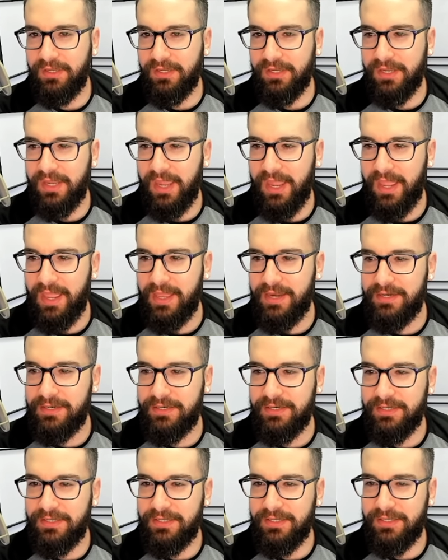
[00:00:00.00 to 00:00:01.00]

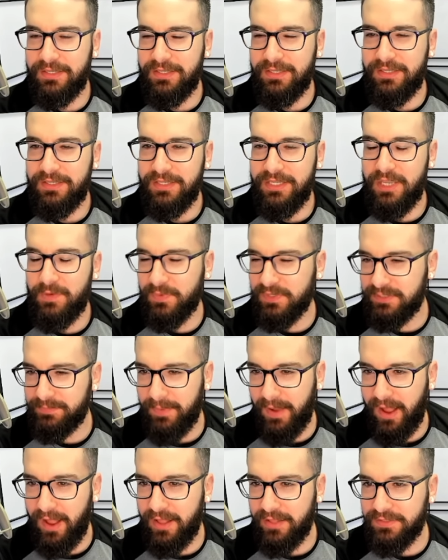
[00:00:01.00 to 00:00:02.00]
and in
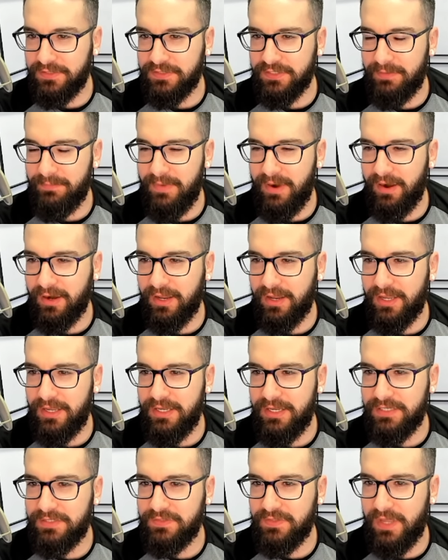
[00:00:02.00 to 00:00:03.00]
response, America
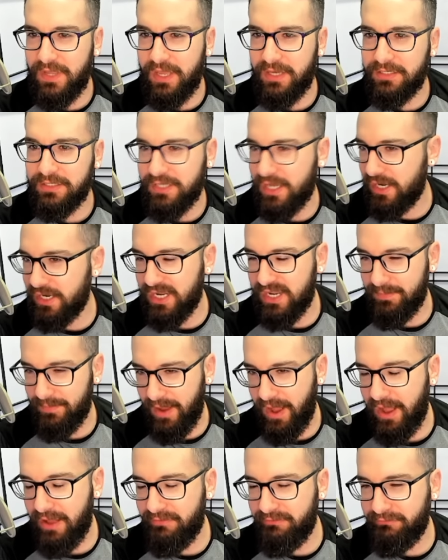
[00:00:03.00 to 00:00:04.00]
is not cutting him
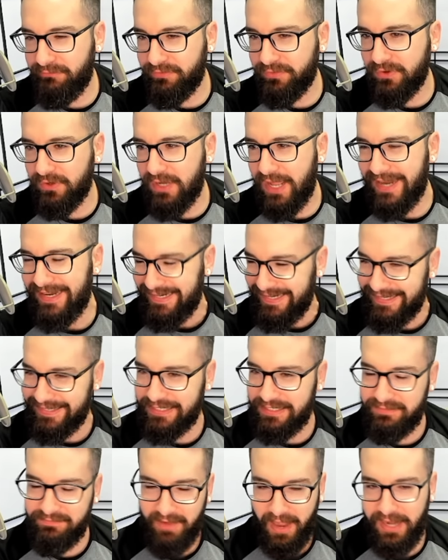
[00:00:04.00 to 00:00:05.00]
off. They're not
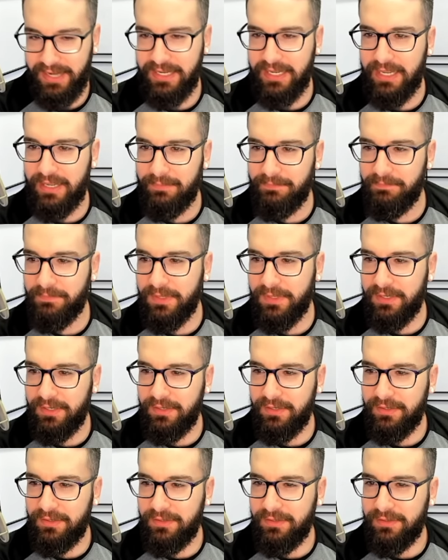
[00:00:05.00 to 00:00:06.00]
disinviting him.
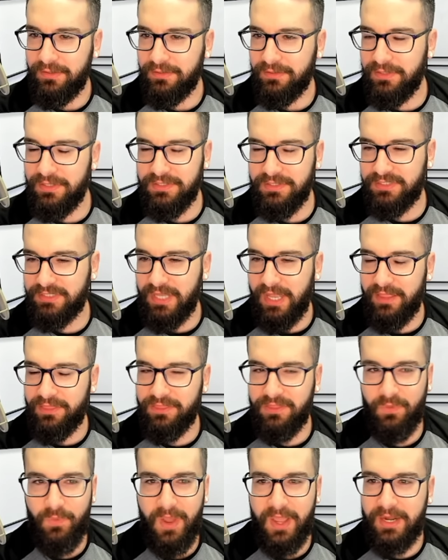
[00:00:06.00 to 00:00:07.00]

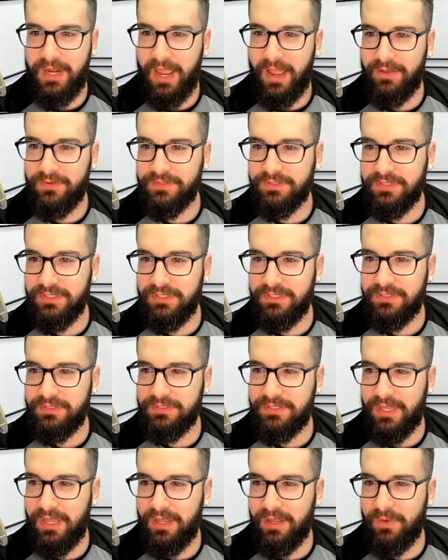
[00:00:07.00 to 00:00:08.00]
Instead, the White House
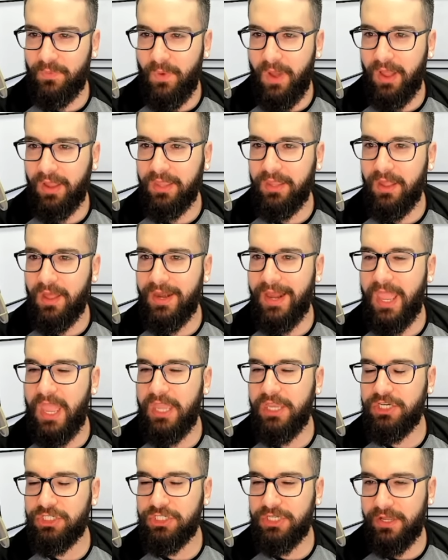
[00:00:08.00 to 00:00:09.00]
is walking on
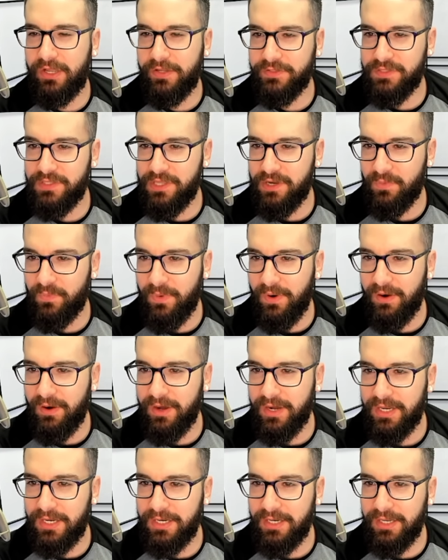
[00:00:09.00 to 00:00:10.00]
eggshells, and they're
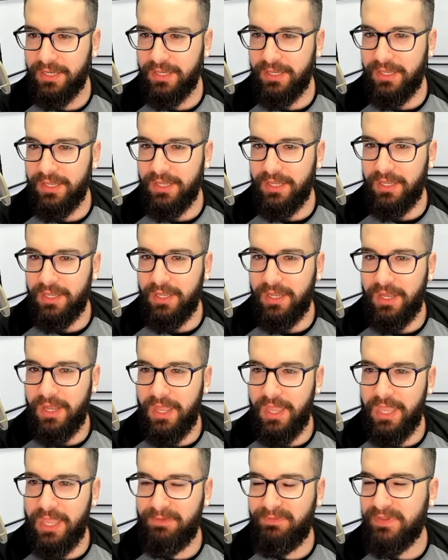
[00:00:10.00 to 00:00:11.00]
worried
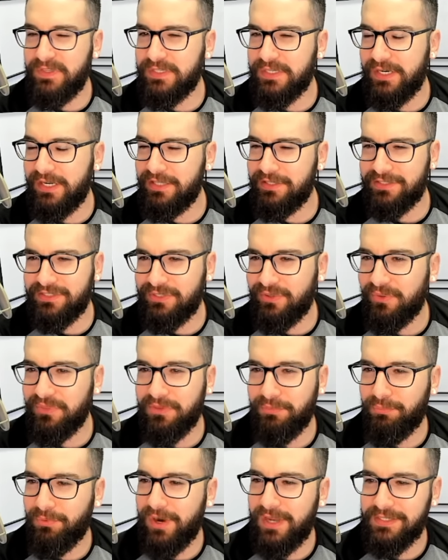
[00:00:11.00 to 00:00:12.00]
if he's going to insult
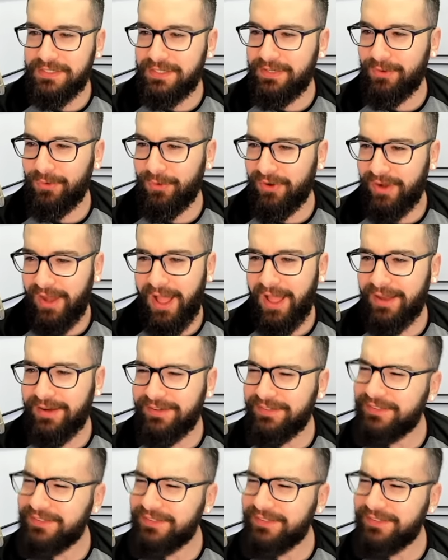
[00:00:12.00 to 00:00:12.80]
the president or not.